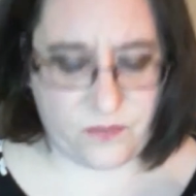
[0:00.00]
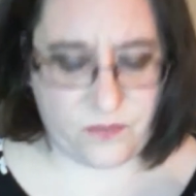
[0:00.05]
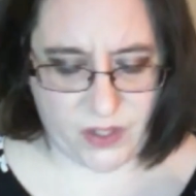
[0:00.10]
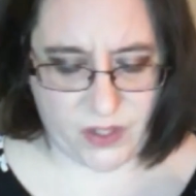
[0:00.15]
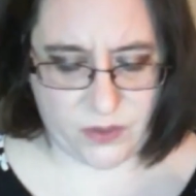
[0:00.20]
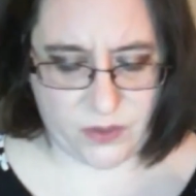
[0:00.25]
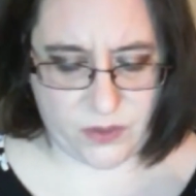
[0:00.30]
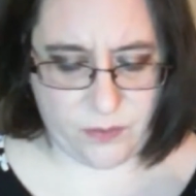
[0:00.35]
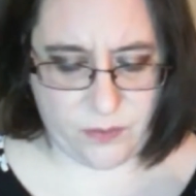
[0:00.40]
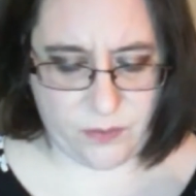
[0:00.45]

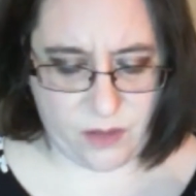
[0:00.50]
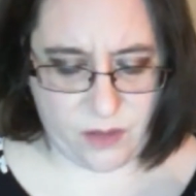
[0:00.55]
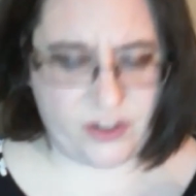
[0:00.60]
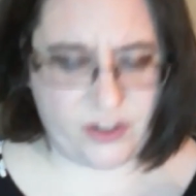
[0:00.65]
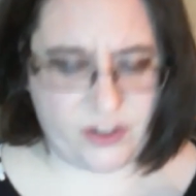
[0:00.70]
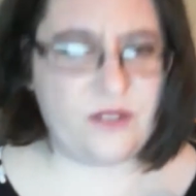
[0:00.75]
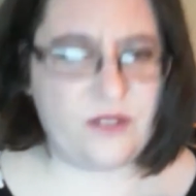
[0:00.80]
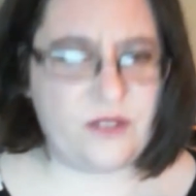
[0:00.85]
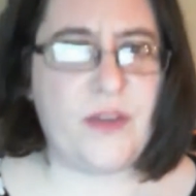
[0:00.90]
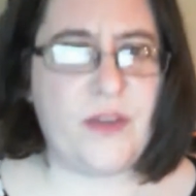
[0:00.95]
thing was
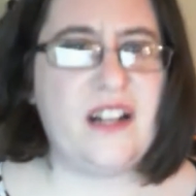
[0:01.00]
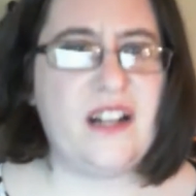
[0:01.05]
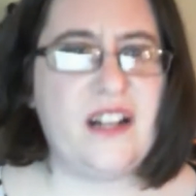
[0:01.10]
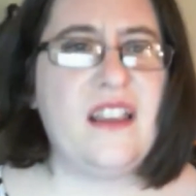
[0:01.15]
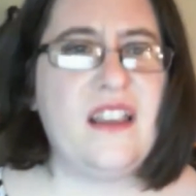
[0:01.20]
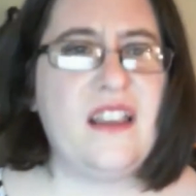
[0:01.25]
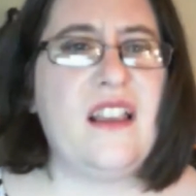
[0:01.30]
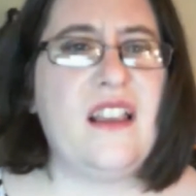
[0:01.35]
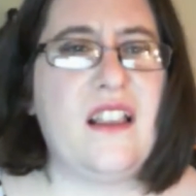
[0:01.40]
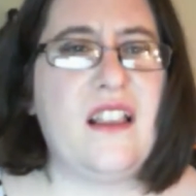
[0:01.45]
published, but
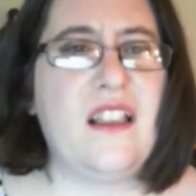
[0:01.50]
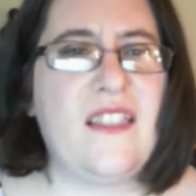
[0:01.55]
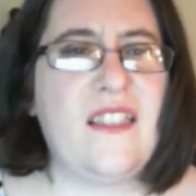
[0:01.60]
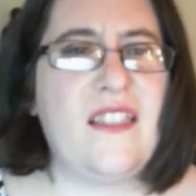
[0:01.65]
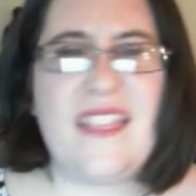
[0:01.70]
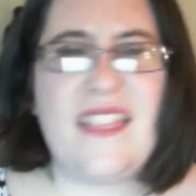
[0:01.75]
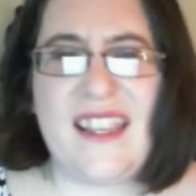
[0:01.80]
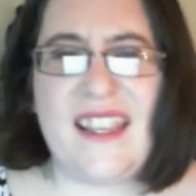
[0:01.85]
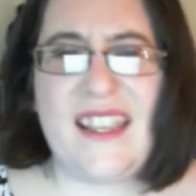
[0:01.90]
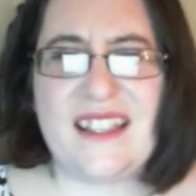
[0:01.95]

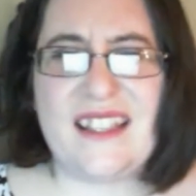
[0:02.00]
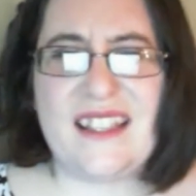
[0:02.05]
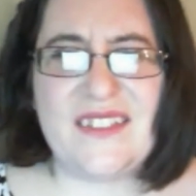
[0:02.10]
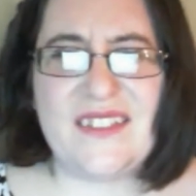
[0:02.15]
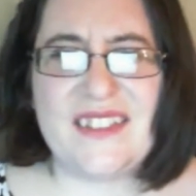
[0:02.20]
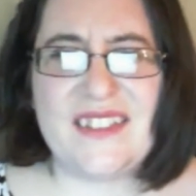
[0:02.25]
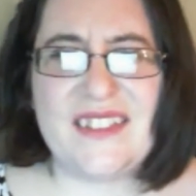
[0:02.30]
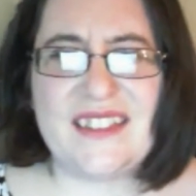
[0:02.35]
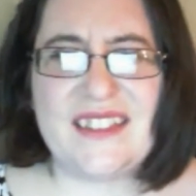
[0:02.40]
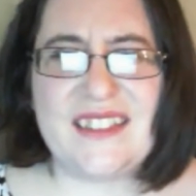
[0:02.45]
like
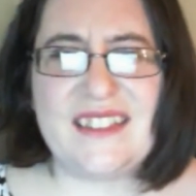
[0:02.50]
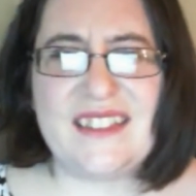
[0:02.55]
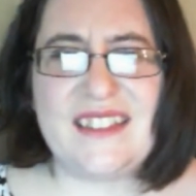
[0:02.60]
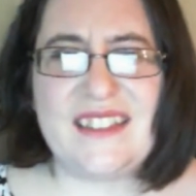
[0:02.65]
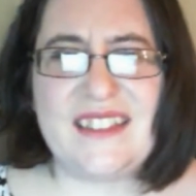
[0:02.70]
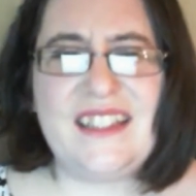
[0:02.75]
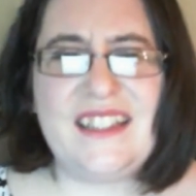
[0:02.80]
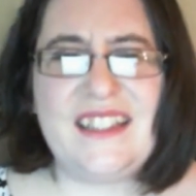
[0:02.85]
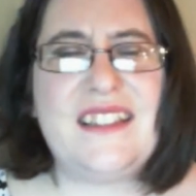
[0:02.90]
the,